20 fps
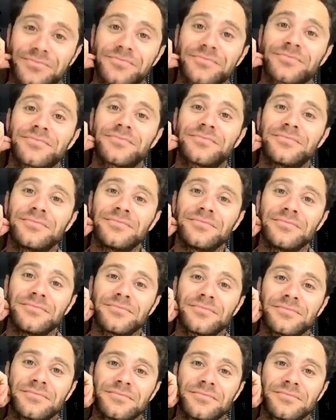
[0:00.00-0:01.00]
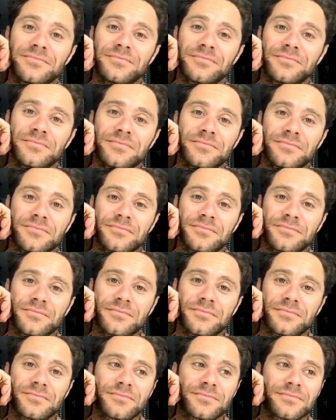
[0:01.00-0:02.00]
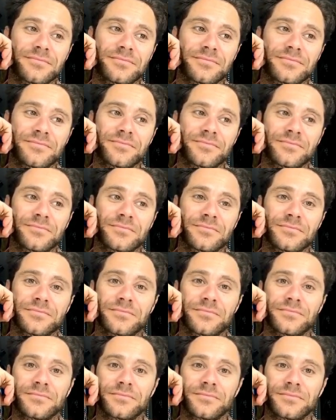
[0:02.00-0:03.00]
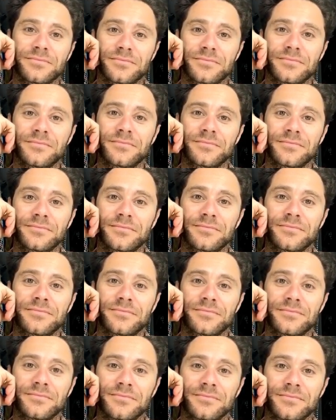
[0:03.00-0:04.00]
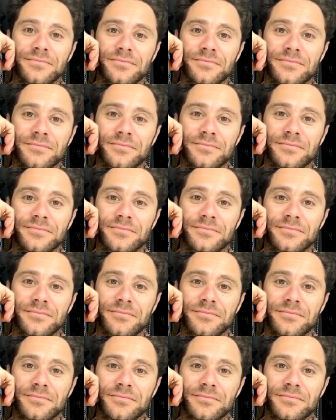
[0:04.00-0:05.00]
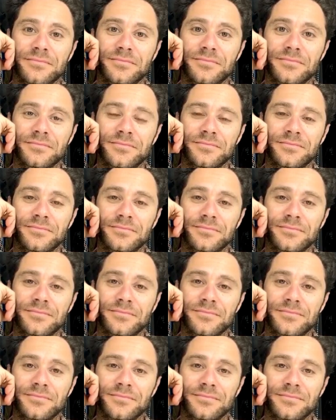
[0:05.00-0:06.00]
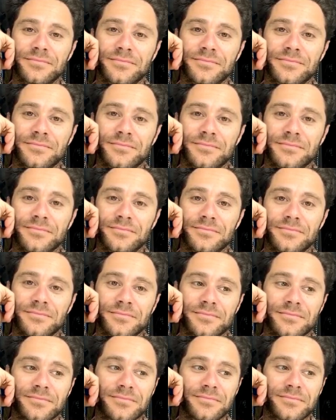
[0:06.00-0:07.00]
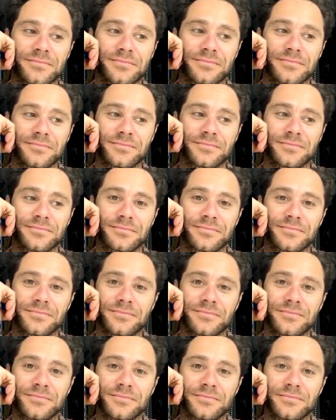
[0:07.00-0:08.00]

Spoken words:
(not speaking)